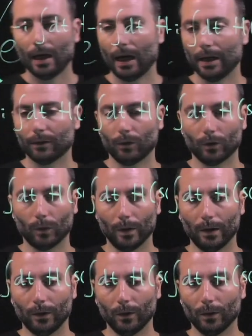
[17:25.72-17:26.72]
And what we
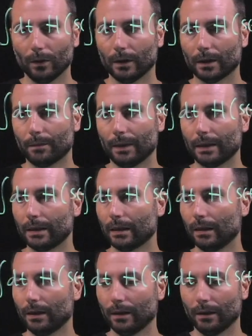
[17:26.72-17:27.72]
will do is
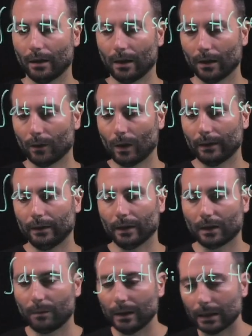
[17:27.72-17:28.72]
basically write
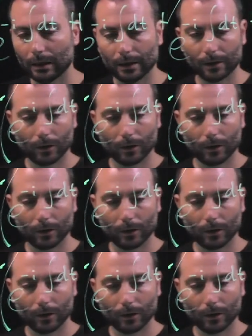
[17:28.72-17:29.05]
explicitly.